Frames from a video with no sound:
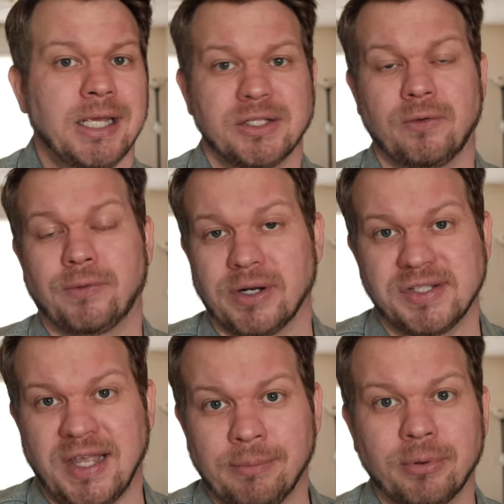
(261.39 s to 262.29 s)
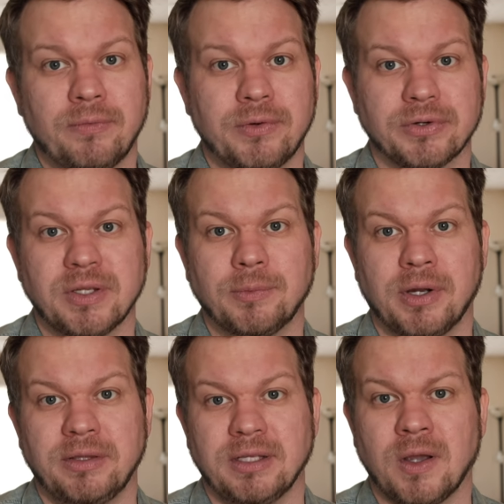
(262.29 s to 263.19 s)
So for example, if you're
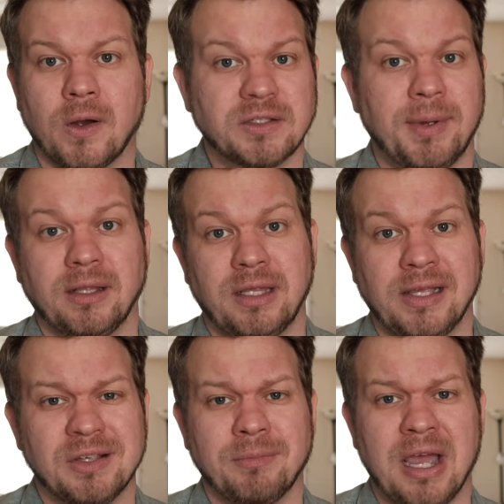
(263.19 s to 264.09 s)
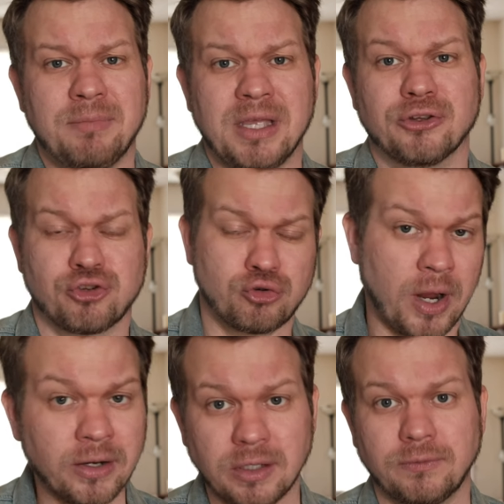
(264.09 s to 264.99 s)
someone that talks about things that might be
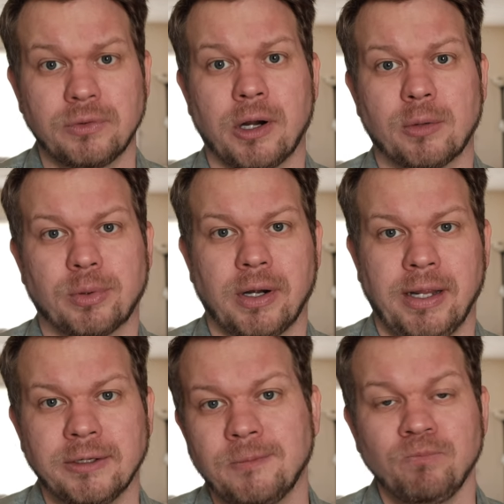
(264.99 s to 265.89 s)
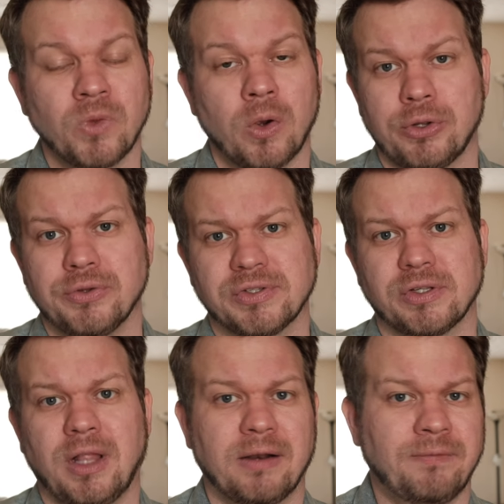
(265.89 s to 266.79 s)
destructive to our brand or uses
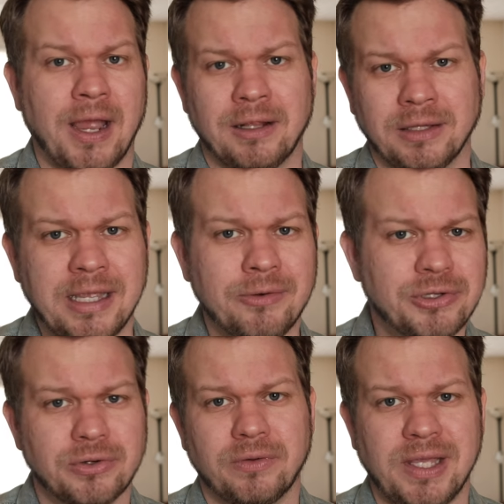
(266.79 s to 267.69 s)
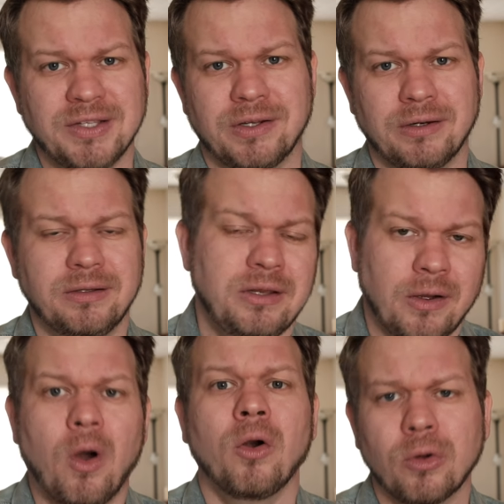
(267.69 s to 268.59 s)
a lot of foul language or things that, you
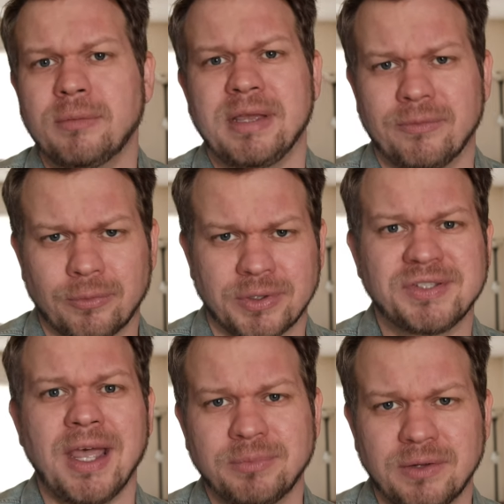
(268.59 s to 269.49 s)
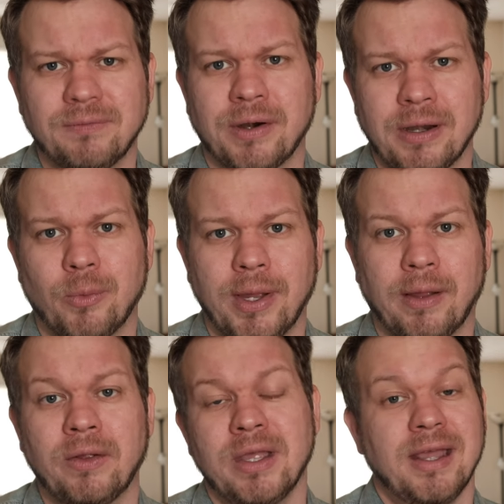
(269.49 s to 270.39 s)
know, aren't going to be receptive very
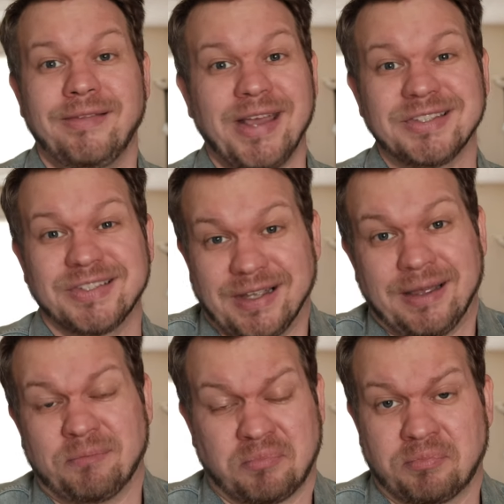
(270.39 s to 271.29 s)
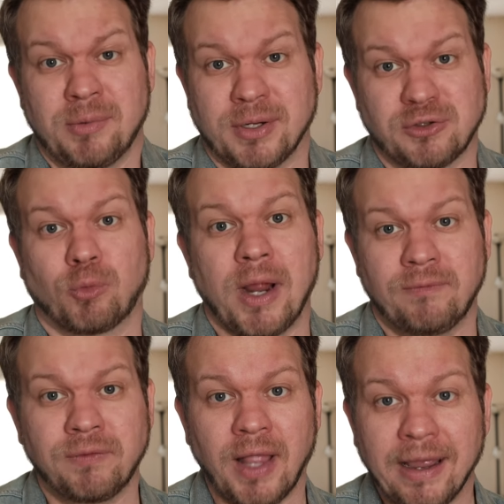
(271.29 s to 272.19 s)
well, that's a, pretty much a
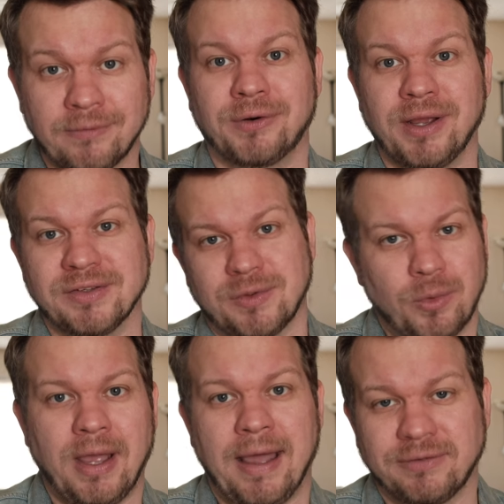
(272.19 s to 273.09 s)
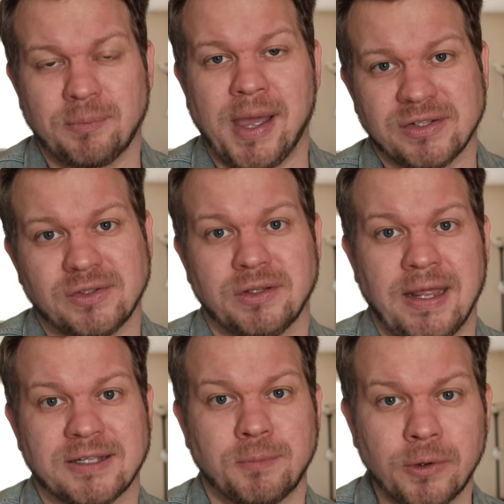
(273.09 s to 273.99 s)
red flag for us, and we'll have to pass to the
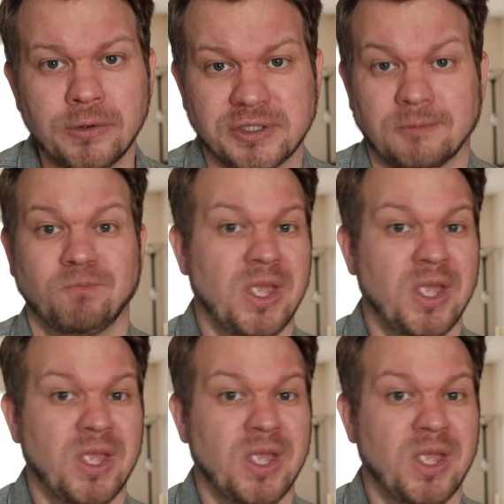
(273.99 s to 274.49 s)
next person.